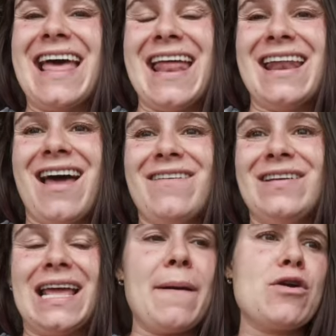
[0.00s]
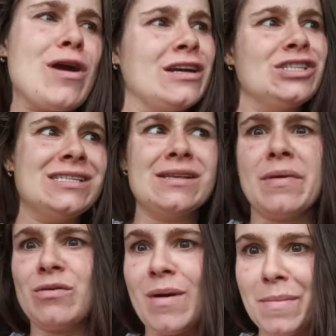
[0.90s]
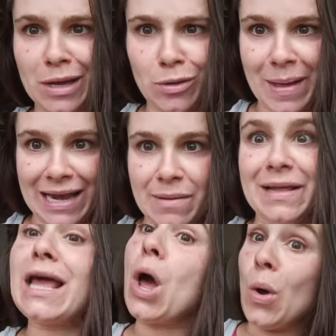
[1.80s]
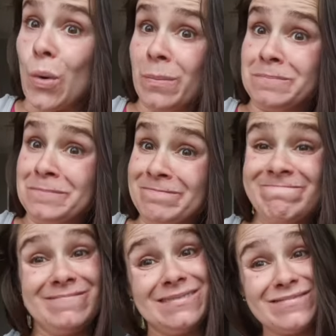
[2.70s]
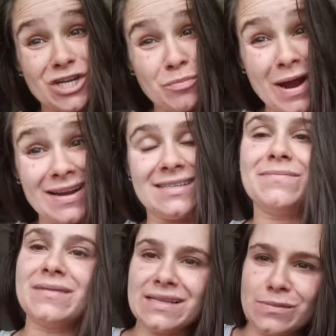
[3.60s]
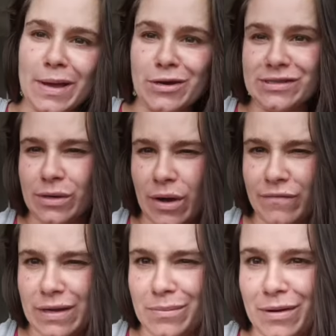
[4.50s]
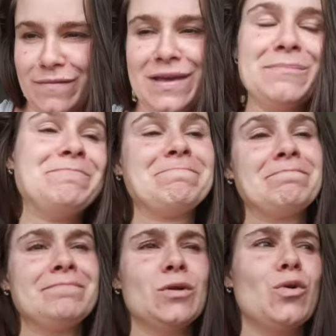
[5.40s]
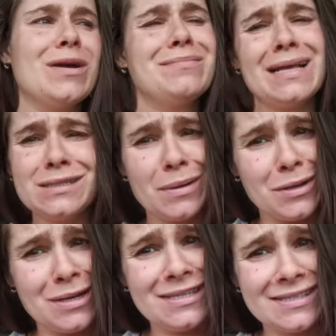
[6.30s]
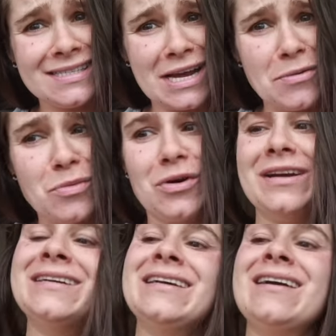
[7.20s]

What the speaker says: then I will like crash into something with my big old belly and be like, oh, you're pregnant, that's why you're so huffy and puffy, or that's why you need to sit down more.